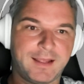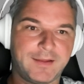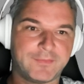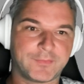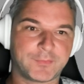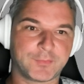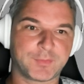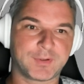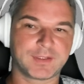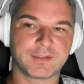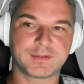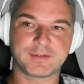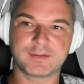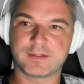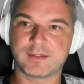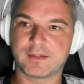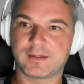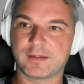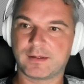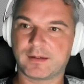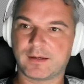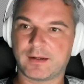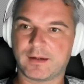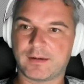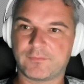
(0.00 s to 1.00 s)
Hi everyone,
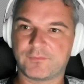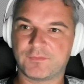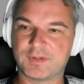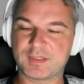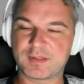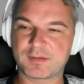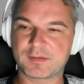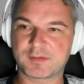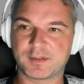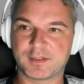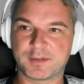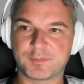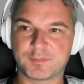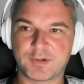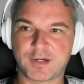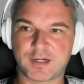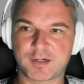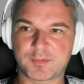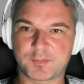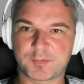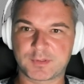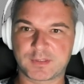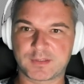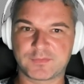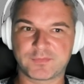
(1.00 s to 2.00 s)
this is Gleb
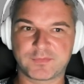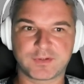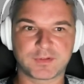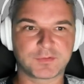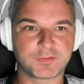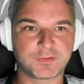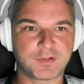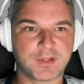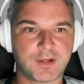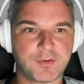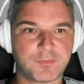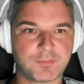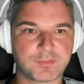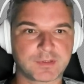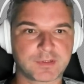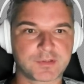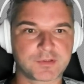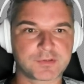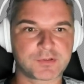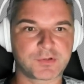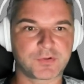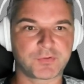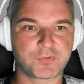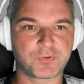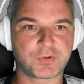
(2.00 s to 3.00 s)
Bahmutov and today I want
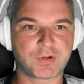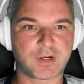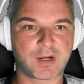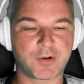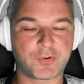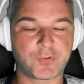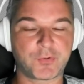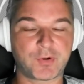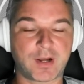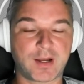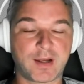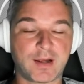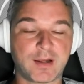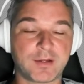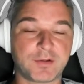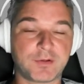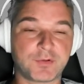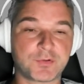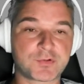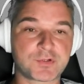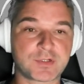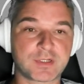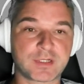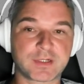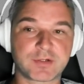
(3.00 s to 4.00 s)
to show you how I
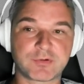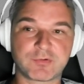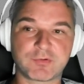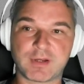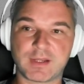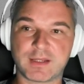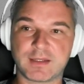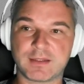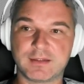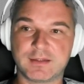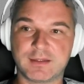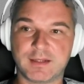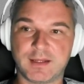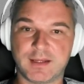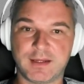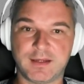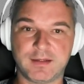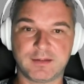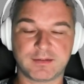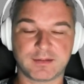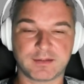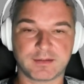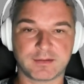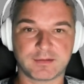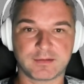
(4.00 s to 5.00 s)
usually create
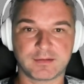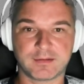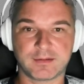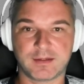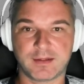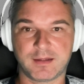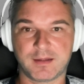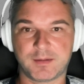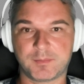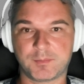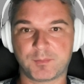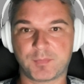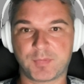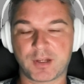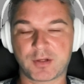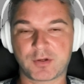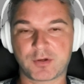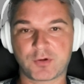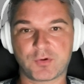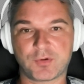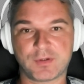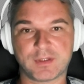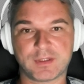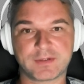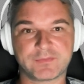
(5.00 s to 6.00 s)
data by
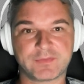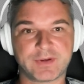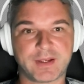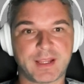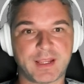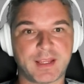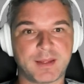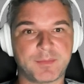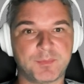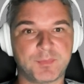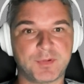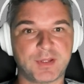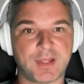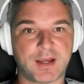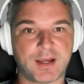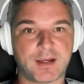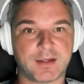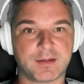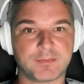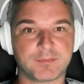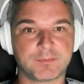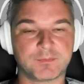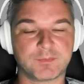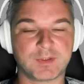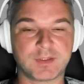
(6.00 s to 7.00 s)
calling the
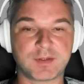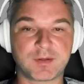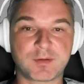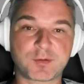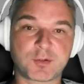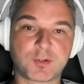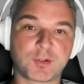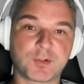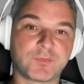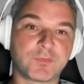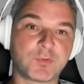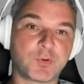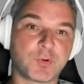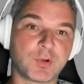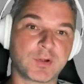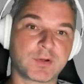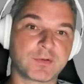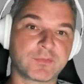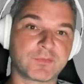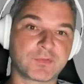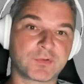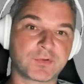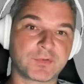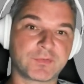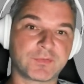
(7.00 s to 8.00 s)
API instead of
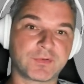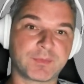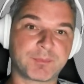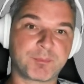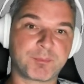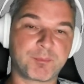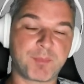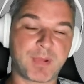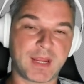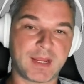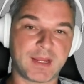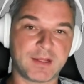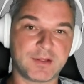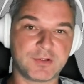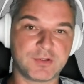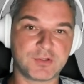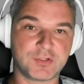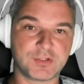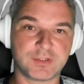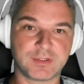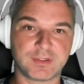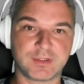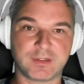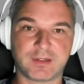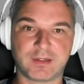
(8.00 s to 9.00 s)
going through the
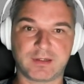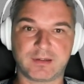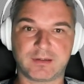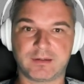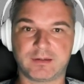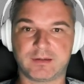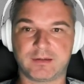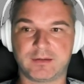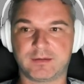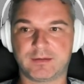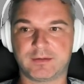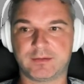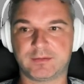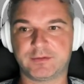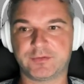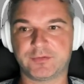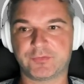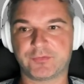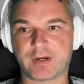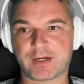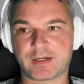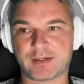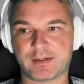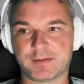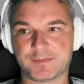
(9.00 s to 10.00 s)
page uh,
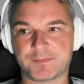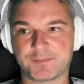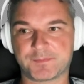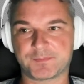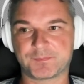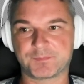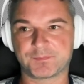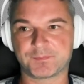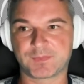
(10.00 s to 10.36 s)
directly.